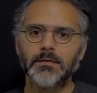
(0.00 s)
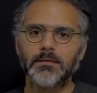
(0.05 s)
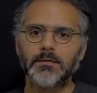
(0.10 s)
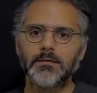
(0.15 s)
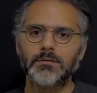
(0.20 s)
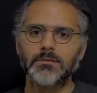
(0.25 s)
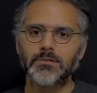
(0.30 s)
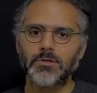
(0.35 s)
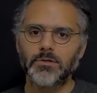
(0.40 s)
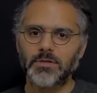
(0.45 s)

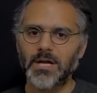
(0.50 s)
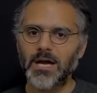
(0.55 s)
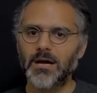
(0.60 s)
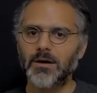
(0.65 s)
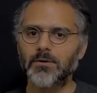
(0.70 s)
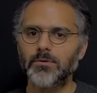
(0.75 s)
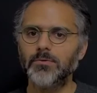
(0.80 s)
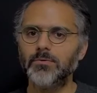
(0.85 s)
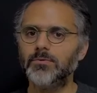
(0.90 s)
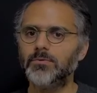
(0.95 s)
So
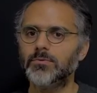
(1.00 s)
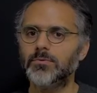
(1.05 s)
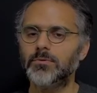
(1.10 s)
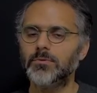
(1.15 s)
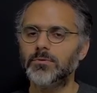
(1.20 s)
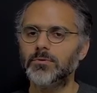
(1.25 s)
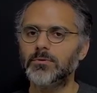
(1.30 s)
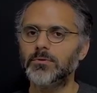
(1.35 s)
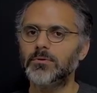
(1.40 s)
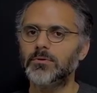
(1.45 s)
now,
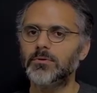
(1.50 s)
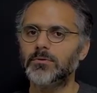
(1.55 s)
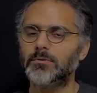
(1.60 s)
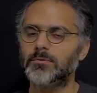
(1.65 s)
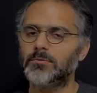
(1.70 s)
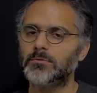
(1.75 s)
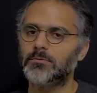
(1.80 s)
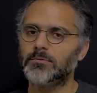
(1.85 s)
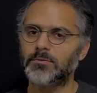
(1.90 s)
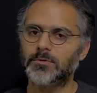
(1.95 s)

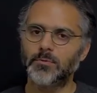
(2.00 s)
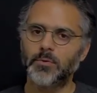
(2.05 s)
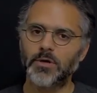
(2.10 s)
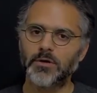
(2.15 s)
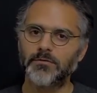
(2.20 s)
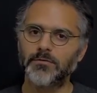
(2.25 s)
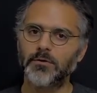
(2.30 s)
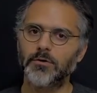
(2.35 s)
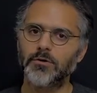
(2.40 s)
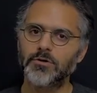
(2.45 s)
the
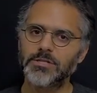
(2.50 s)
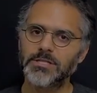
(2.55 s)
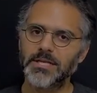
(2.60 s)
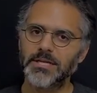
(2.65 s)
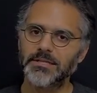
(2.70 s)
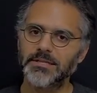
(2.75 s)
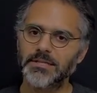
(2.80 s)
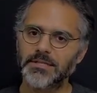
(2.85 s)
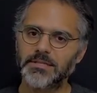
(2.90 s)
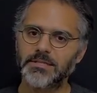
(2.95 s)
workflow looks like
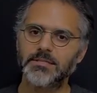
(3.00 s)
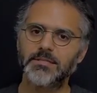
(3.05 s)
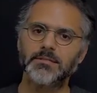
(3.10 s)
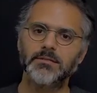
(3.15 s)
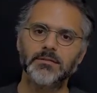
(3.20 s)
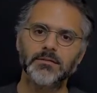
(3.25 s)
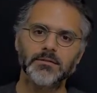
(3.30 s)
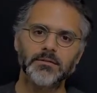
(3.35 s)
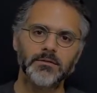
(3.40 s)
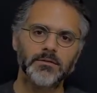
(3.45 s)
this.
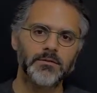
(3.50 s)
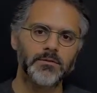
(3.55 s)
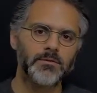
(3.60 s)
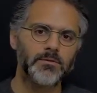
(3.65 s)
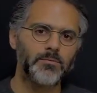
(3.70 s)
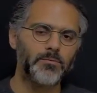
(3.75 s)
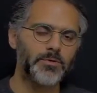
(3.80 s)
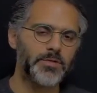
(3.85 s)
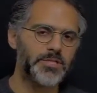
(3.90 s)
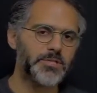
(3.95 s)

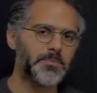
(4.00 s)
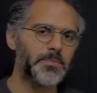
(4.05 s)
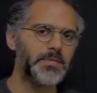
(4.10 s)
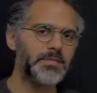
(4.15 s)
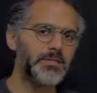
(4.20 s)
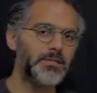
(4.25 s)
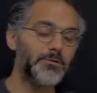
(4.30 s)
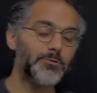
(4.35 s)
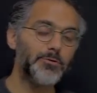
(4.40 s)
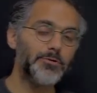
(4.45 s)
We split
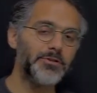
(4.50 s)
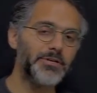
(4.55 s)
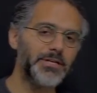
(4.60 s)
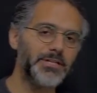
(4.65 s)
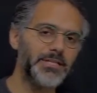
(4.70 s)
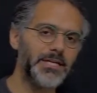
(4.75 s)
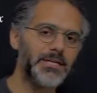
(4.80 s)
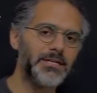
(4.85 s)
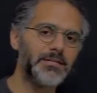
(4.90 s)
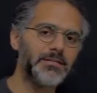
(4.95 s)
into 3
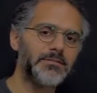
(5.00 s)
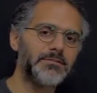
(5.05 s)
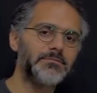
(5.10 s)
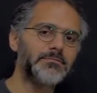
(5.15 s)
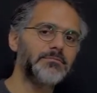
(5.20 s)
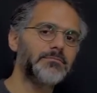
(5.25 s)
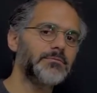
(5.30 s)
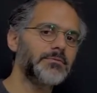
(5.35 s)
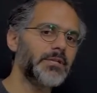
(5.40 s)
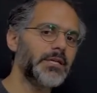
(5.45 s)

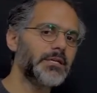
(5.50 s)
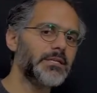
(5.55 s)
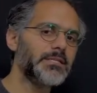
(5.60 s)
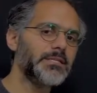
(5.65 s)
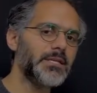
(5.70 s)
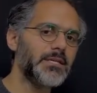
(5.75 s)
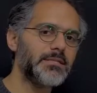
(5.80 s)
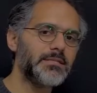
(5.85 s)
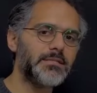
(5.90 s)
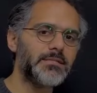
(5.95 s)
data
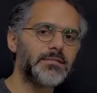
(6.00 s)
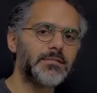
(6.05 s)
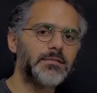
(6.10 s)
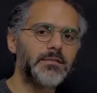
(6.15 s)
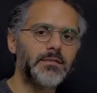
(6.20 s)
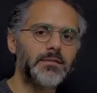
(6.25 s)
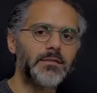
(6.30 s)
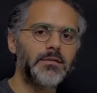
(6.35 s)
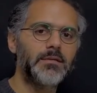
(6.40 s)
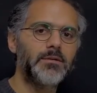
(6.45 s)
sets,
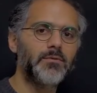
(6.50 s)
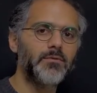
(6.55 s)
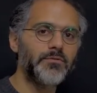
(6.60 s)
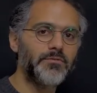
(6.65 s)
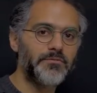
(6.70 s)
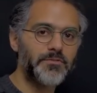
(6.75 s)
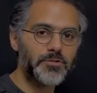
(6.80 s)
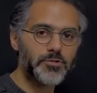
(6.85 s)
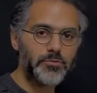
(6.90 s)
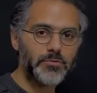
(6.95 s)
we
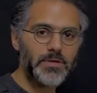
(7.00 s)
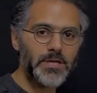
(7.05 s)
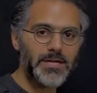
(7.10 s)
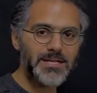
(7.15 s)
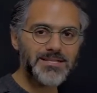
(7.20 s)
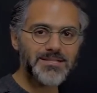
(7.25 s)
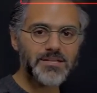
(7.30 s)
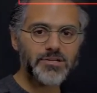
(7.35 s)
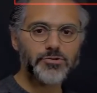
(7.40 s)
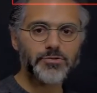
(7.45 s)
visualize
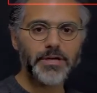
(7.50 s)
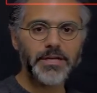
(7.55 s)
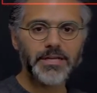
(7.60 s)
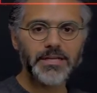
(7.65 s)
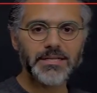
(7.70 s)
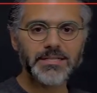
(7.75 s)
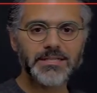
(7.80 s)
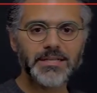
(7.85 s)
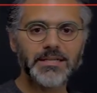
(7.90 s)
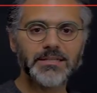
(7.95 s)
the training
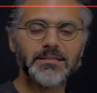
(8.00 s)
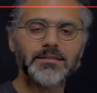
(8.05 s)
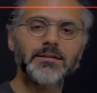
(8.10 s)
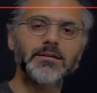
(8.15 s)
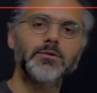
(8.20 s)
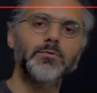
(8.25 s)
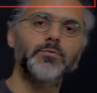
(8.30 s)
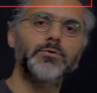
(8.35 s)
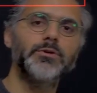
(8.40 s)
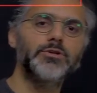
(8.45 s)
set,
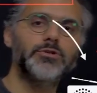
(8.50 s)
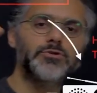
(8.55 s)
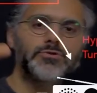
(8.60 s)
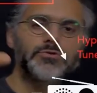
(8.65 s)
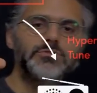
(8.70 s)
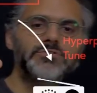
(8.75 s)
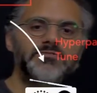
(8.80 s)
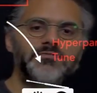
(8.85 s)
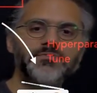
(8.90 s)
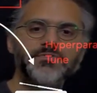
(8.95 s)
we
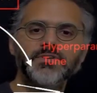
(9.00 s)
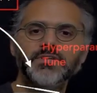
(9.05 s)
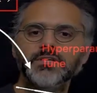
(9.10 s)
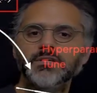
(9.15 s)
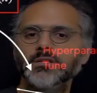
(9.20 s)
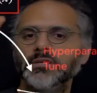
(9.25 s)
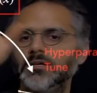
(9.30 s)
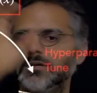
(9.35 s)
choose phi,